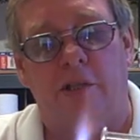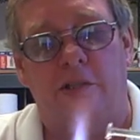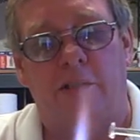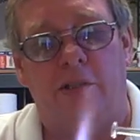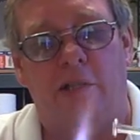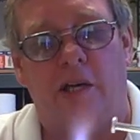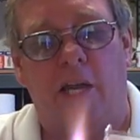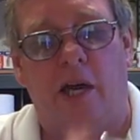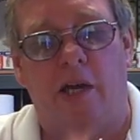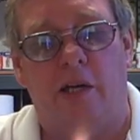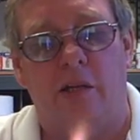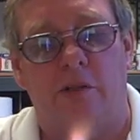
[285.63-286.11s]

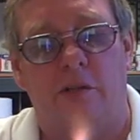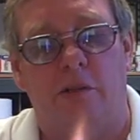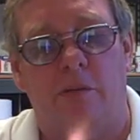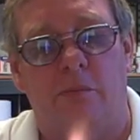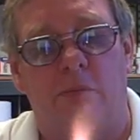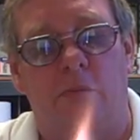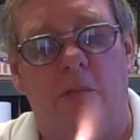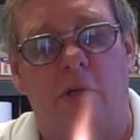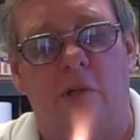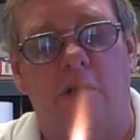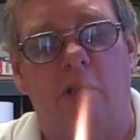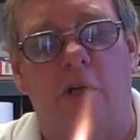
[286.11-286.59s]
side is
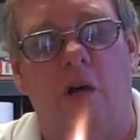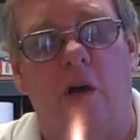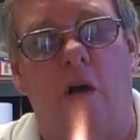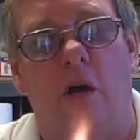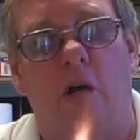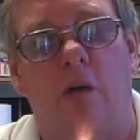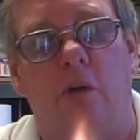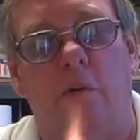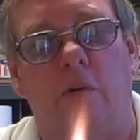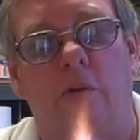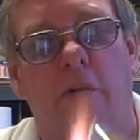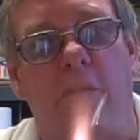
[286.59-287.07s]
much
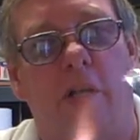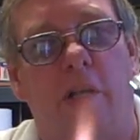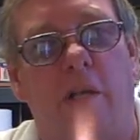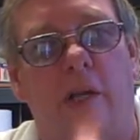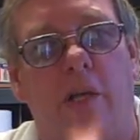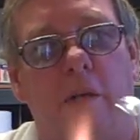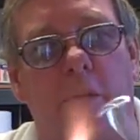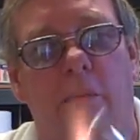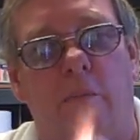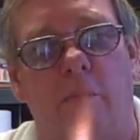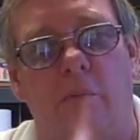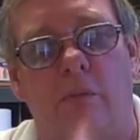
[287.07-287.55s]
hotter
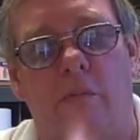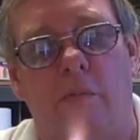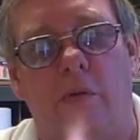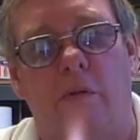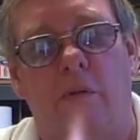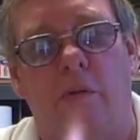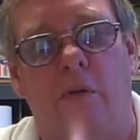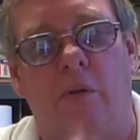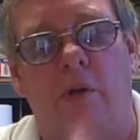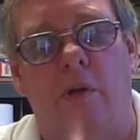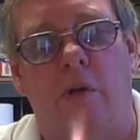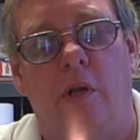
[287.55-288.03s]
than
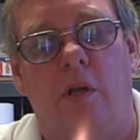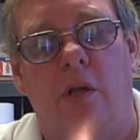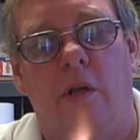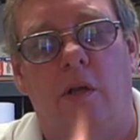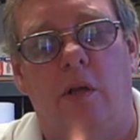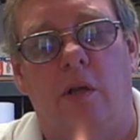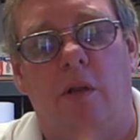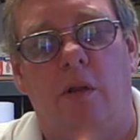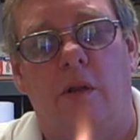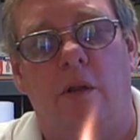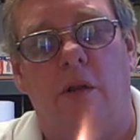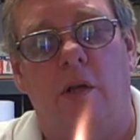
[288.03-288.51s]

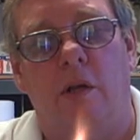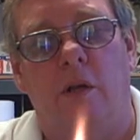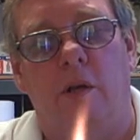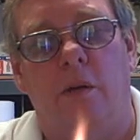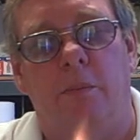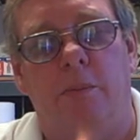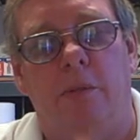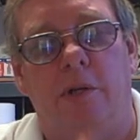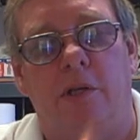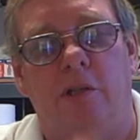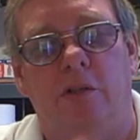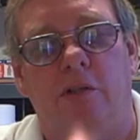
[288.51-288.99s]
the
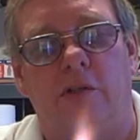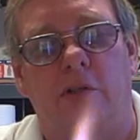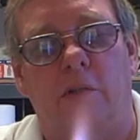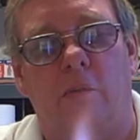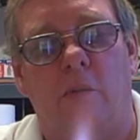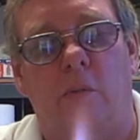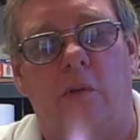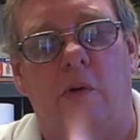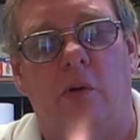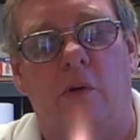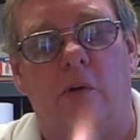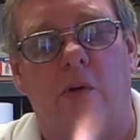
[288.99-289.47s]
piece that
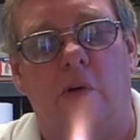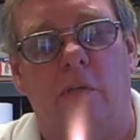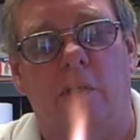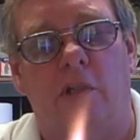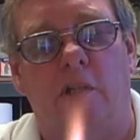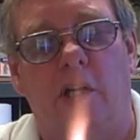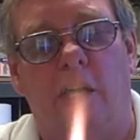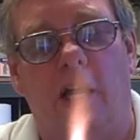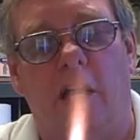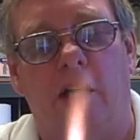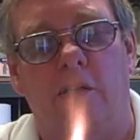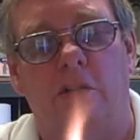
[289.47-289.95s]
we're going to
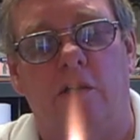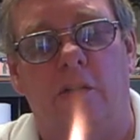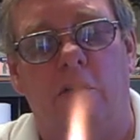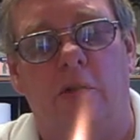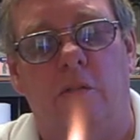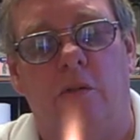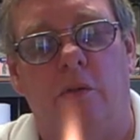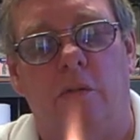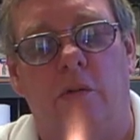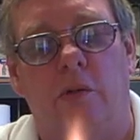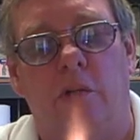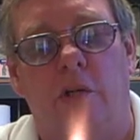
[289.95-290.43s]
attach
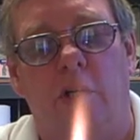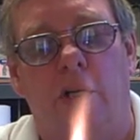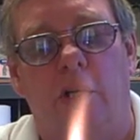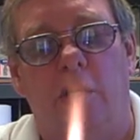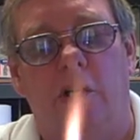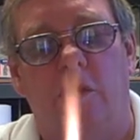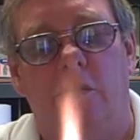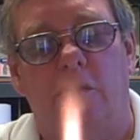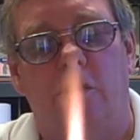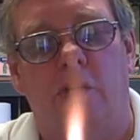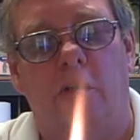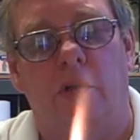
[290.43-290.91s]
to.
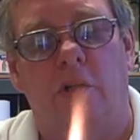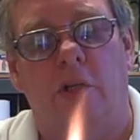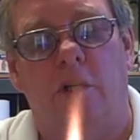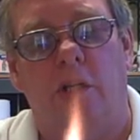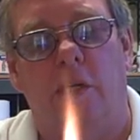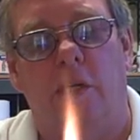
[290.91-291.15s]
So you